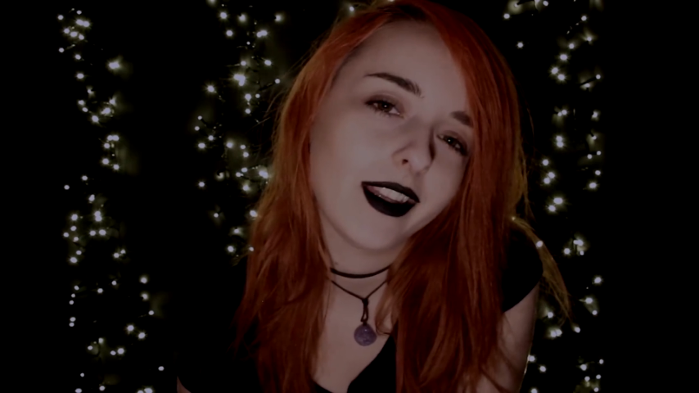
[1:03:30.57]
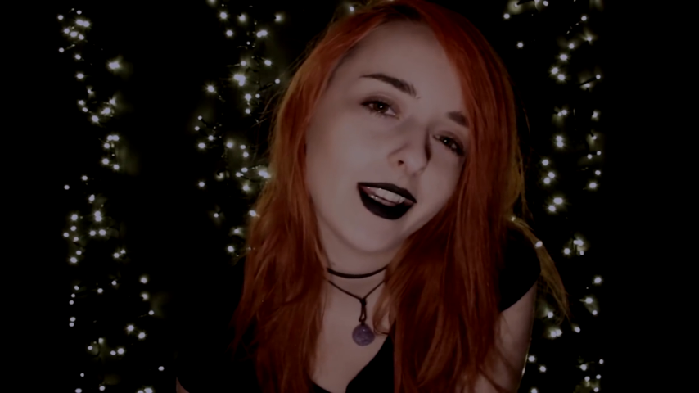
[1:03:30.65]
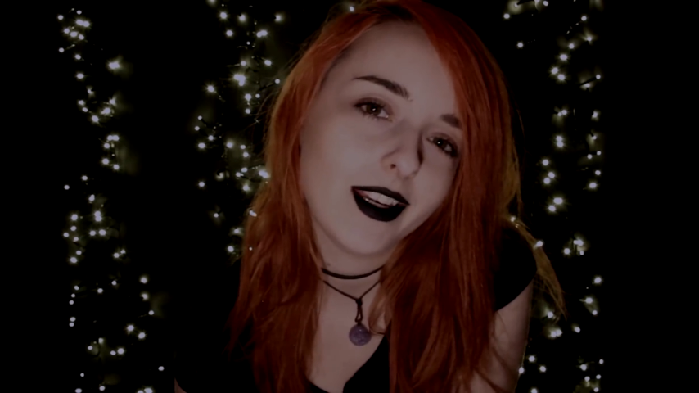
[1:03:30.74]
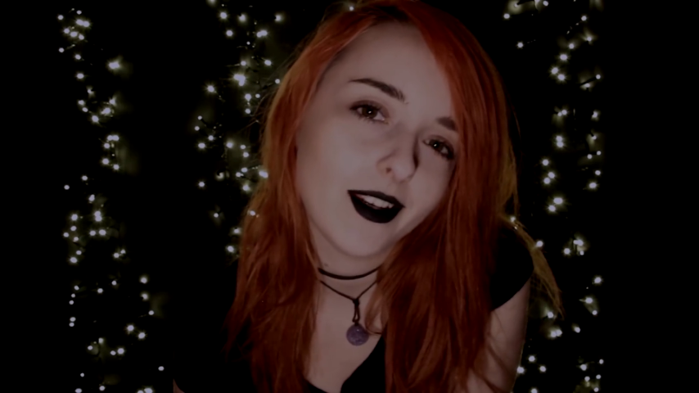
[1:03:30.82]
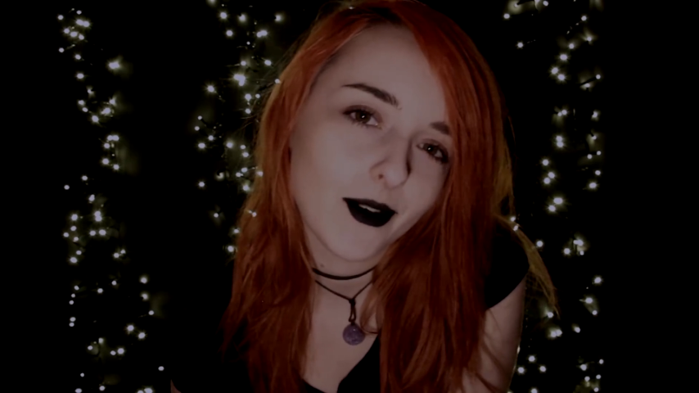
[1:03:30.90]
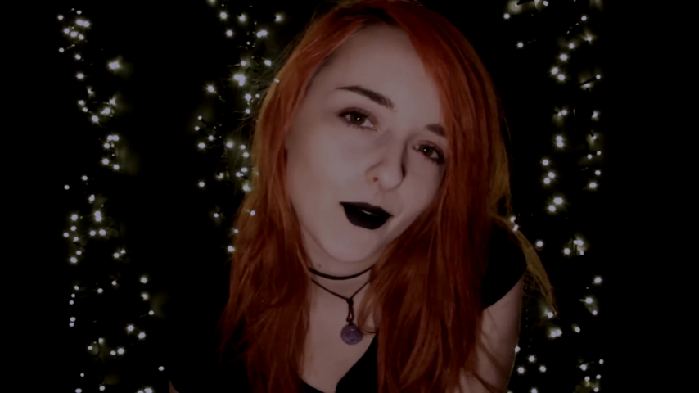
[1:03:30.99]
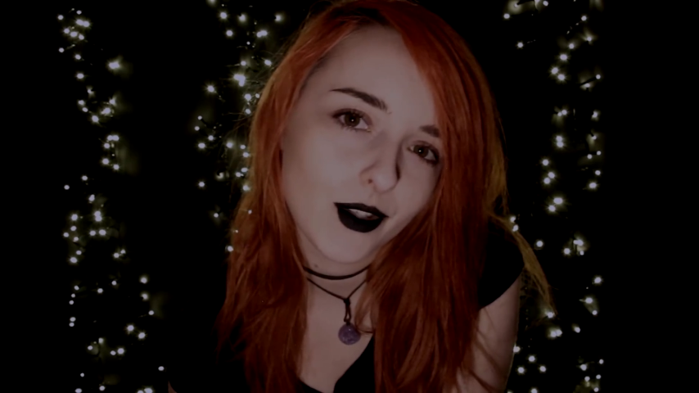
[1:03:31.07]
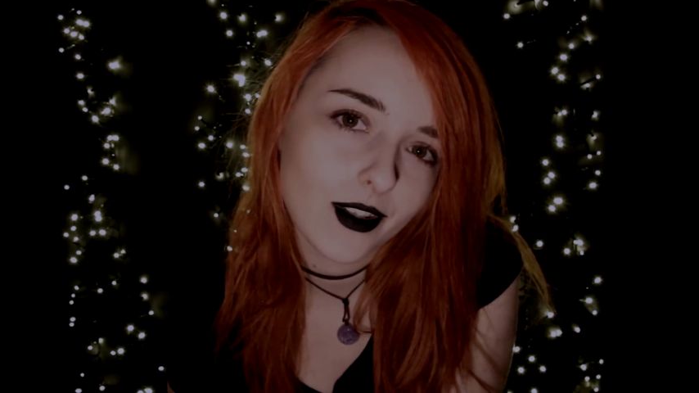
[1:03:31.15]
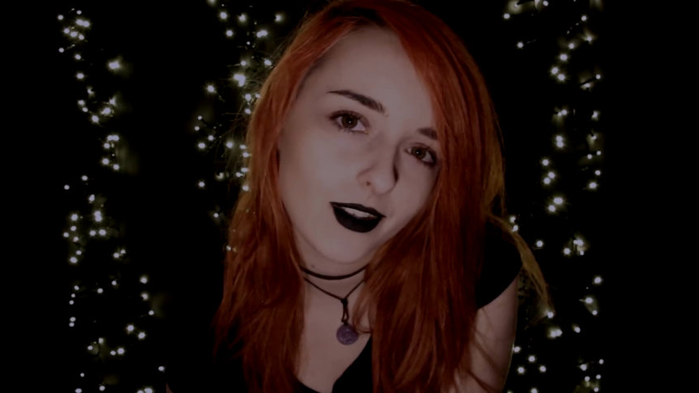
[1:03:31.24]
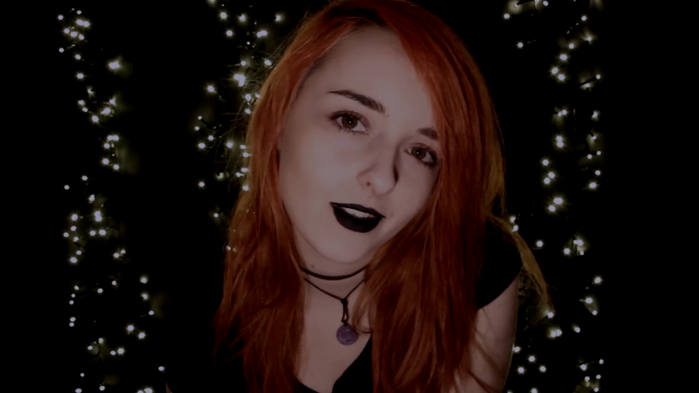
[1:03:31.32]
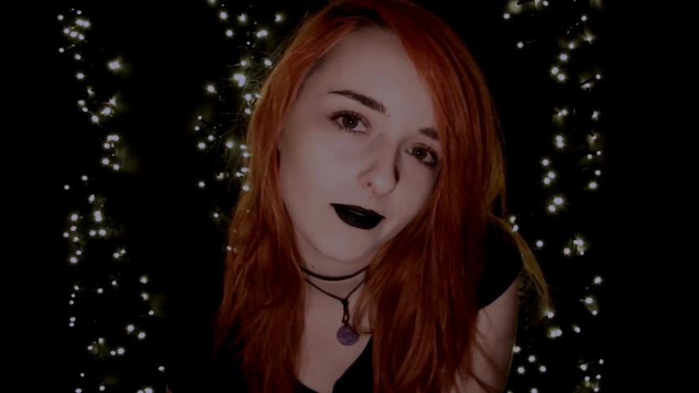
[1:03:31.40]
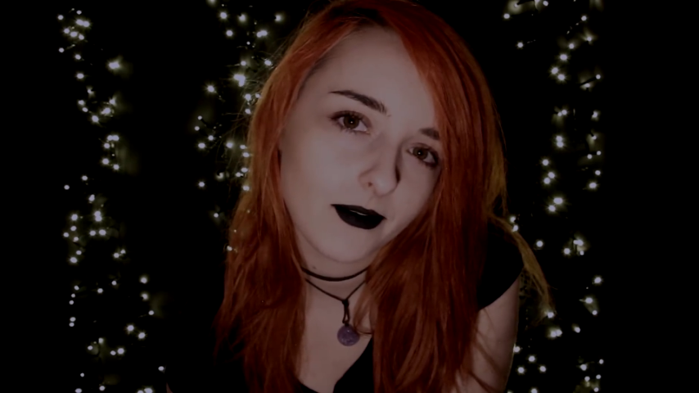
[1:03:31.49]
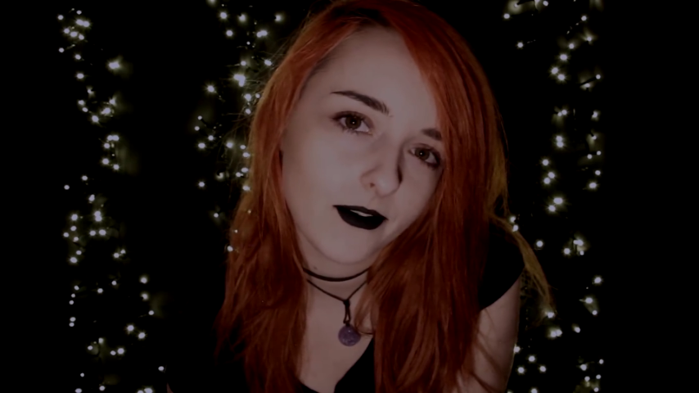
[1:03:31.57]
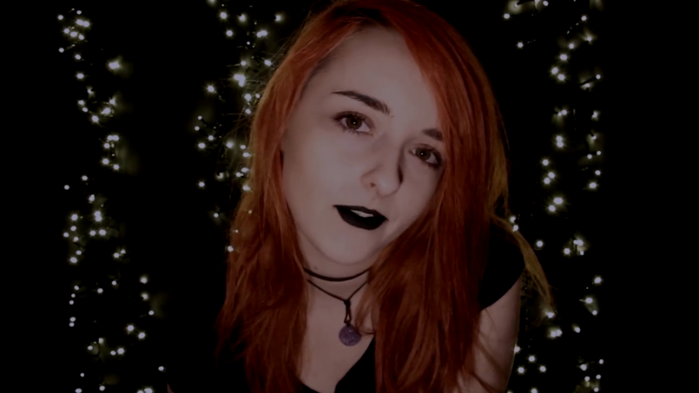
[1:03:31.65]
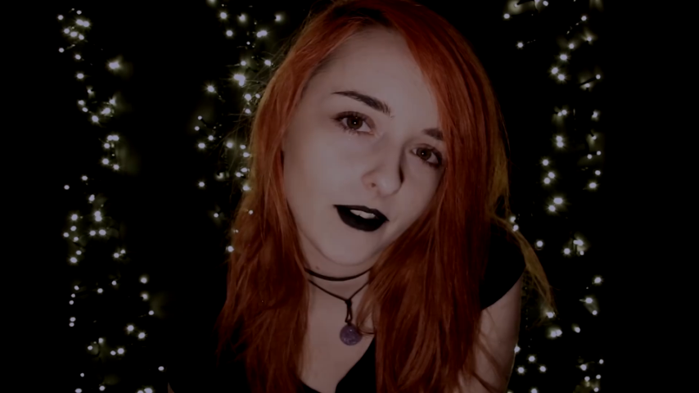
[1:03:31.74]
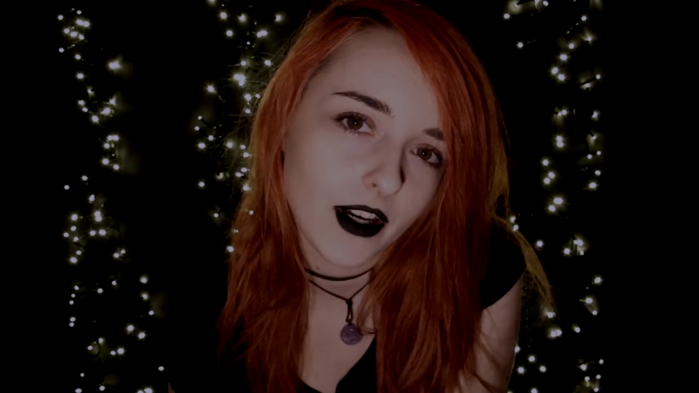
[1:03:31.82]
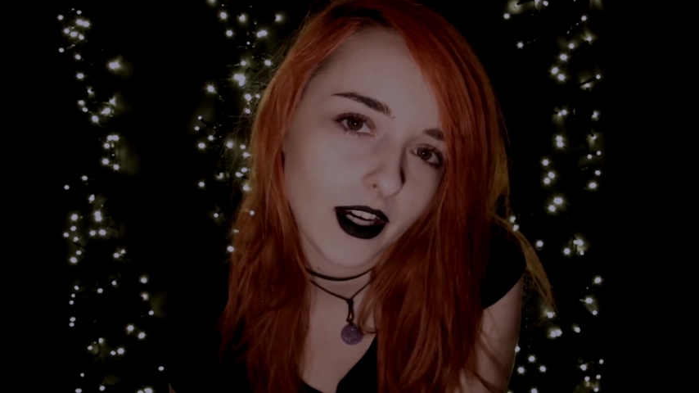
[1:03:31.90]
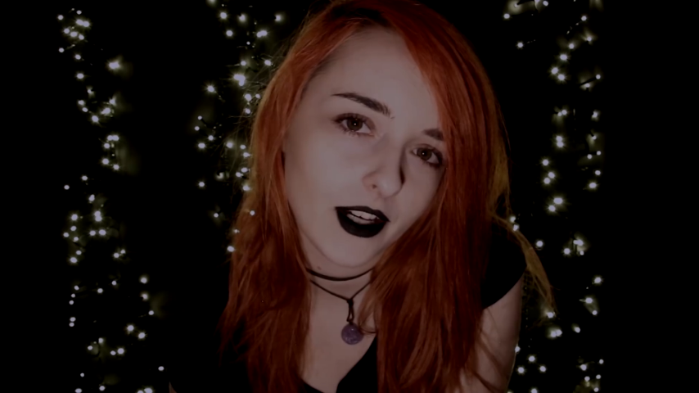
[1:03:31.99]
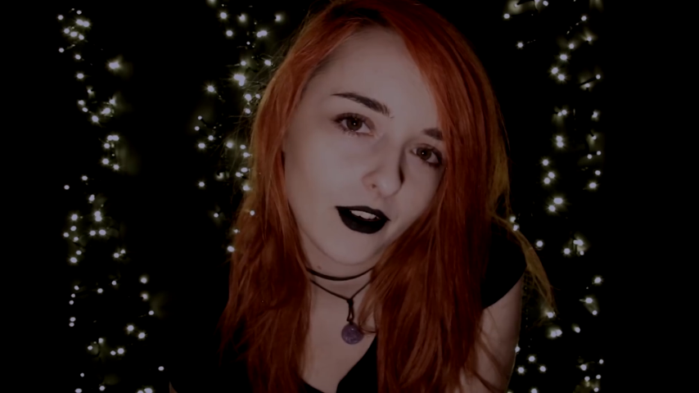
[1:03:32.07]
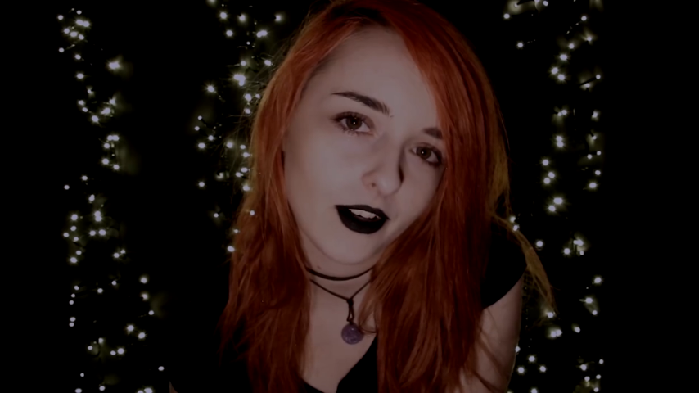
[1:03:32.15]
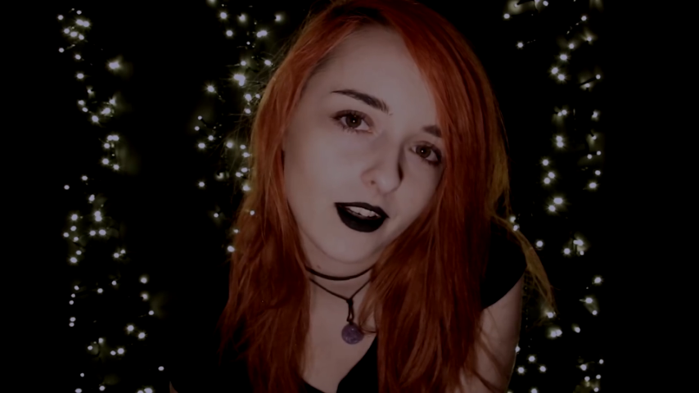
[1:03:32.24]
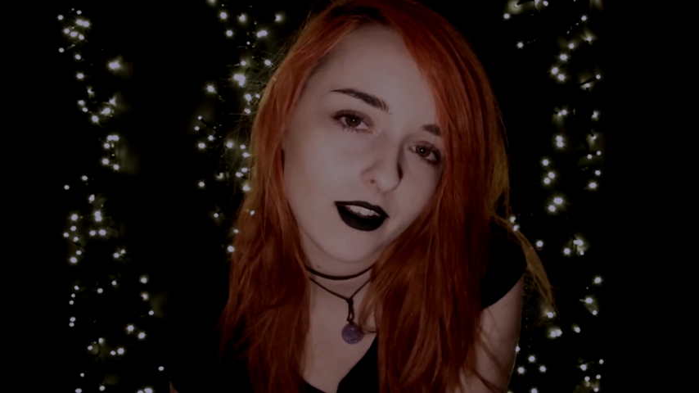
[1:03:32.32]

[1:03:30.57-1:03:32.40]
Leo's fiery